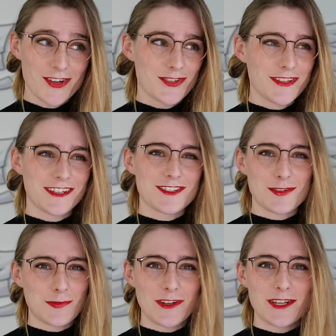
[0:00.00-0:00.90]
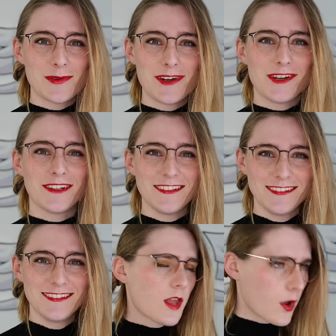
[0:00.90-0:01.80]
just think it's a funny word.
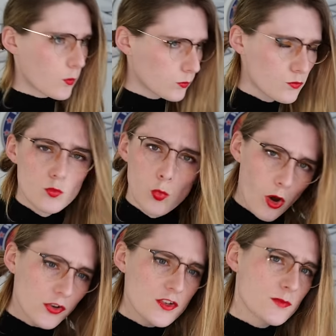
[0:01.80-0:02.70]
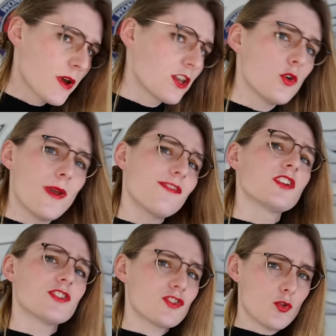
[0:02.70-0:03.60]
Now, what is my new
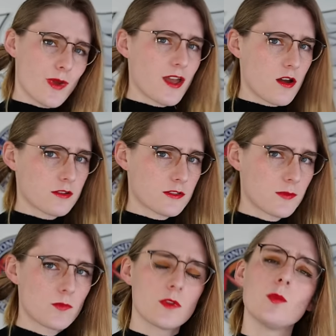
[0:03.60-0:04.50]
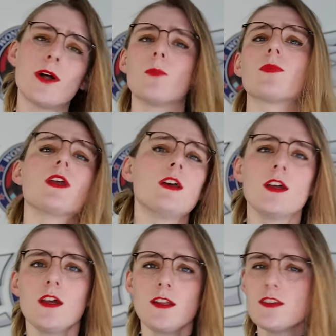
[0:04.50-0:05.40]
evidence, you may ask? Well,
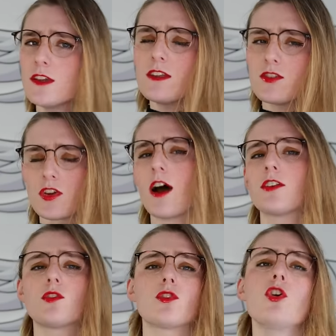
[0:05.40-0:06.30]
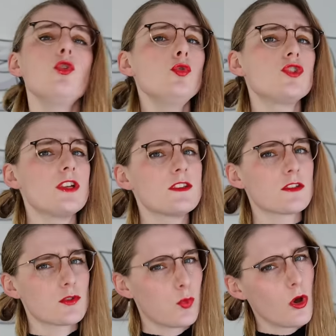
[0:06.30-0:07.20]
let's get started on who
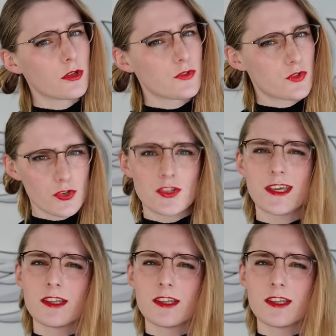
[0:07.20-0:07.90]
Jesus was, just to